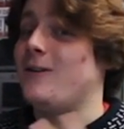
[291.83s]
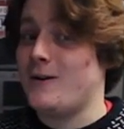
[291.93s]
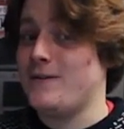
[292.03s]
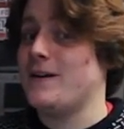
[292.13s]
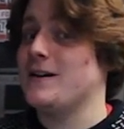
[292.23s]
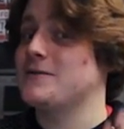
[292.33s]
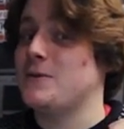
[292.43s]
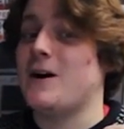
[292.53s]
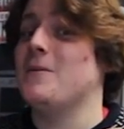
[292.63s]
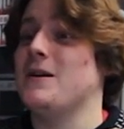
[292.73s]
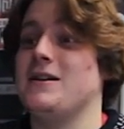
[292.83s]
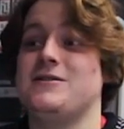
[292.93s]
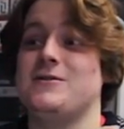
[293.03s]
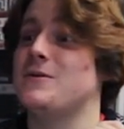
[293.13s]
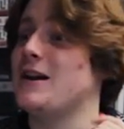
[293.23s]
Loyverse will help me
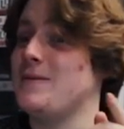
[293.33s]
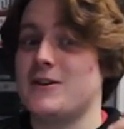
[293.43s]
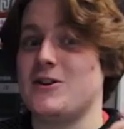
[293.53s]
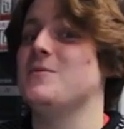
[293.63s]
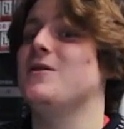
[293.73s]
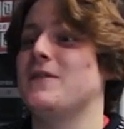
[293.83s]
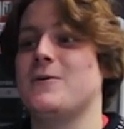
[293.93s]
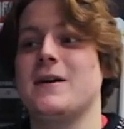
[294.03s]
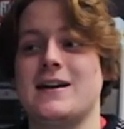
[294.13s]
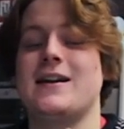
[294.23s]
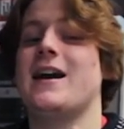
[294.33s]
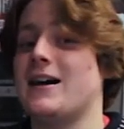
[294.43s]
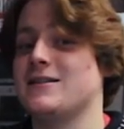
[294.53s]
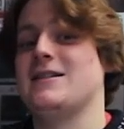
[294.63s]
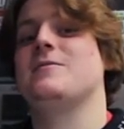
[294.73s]
to keep the queue moving quickly
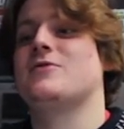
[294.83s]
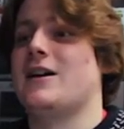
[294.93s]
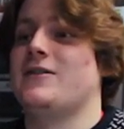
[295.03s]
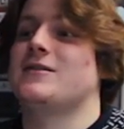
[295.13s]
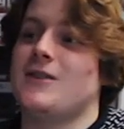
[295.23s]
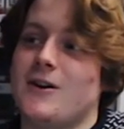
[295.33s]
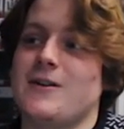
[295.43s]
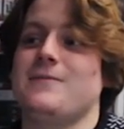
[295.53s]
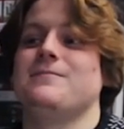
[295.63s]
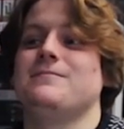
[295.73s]
and keep track of the stock.